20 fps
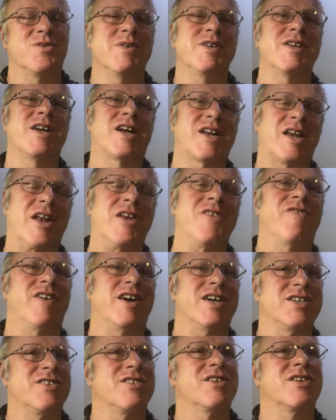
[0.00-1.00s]
we'd
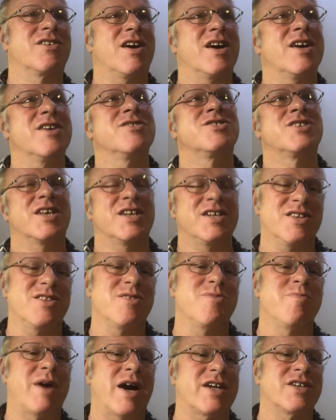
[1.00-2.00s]
identified on the ground, sending
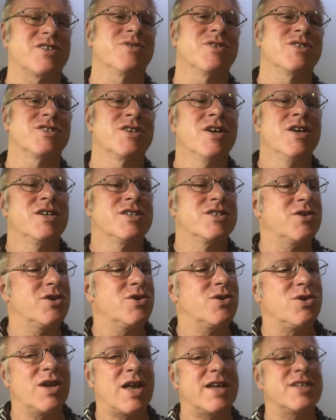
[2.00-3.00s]
them back to us. So it
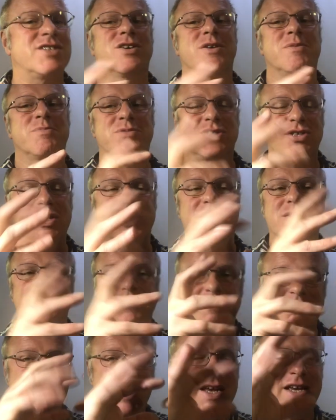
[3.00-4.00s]
all adds up to
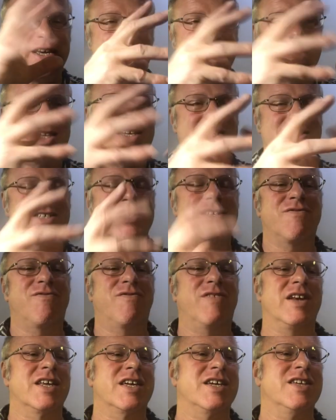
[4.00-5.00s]

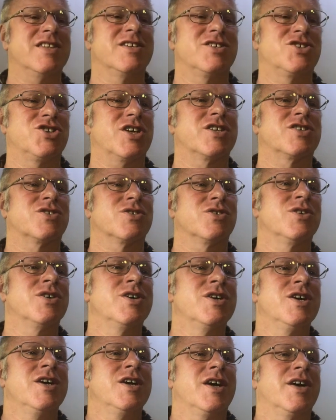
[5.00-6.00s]
filling in the jigsaw.
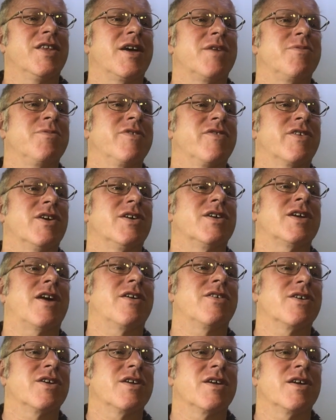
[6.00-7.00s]
And then we've got
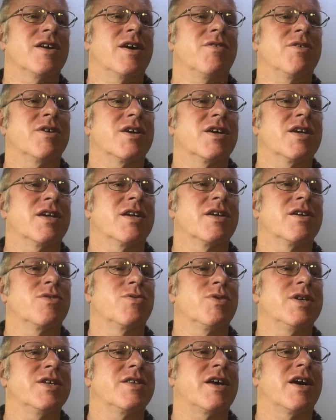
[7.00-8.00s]
our
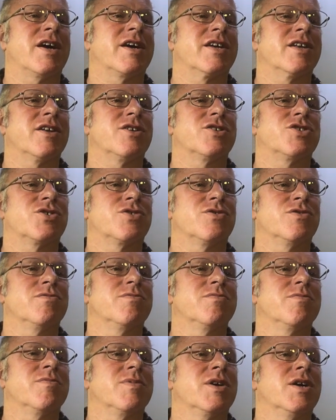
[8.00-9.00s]
Gwynedd archaeological
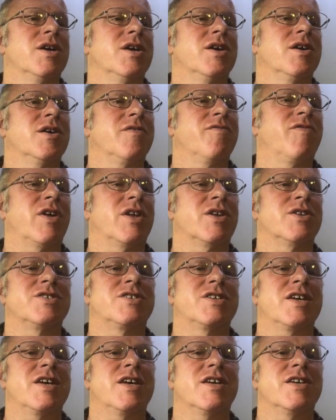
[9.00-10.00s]

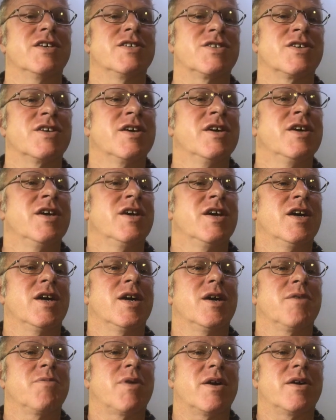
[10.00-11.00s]
volunteers,
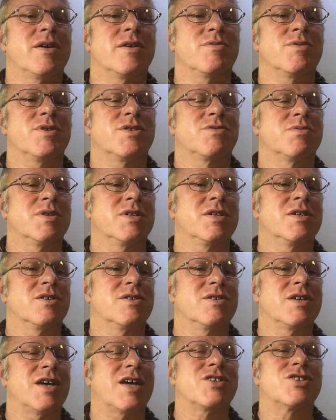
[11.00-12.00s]
which we
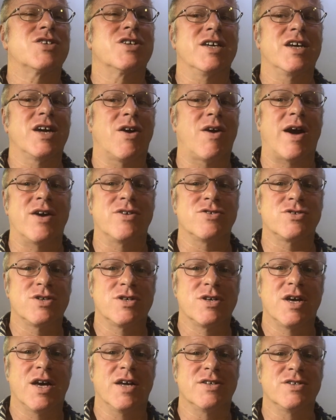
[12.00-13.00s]
could actually go out
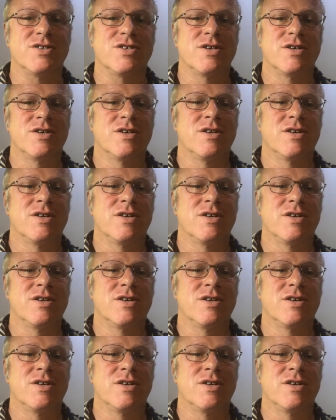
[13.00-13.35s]
and